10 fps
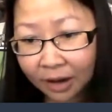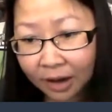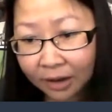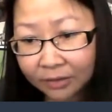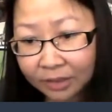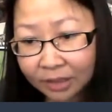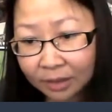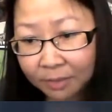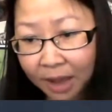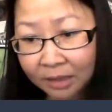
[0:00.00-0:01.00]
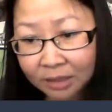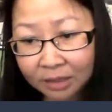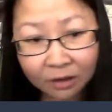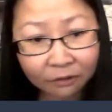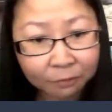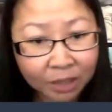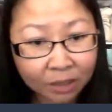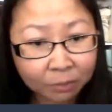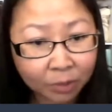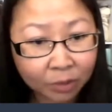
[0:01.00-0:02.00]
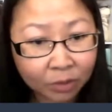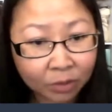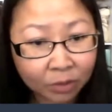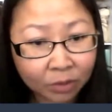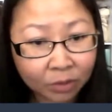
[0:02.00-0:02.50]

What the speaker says: I have seen the masses of people